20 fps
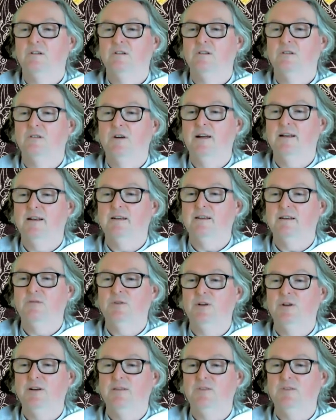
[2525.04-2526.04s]
All right, if we
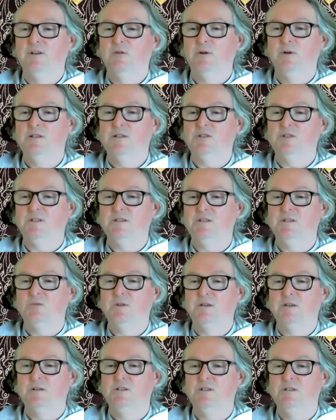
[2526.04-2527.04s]
don't have any questions, we
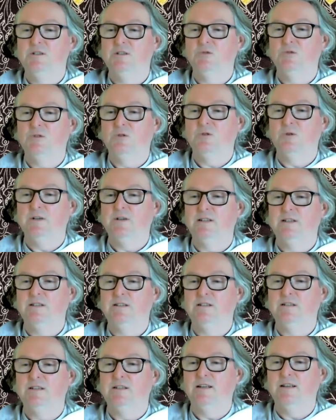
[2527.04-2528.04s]
can just do a quick
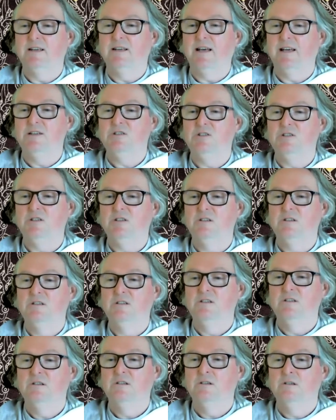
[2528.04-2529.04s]
dedication
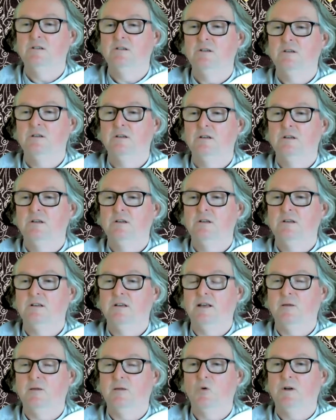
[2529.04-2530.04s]

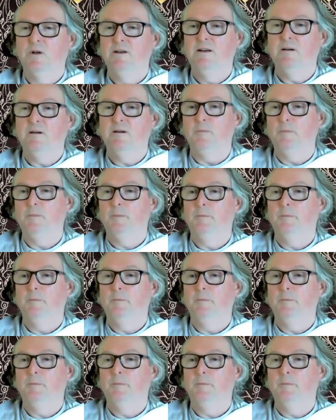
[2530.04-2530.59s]
and wind up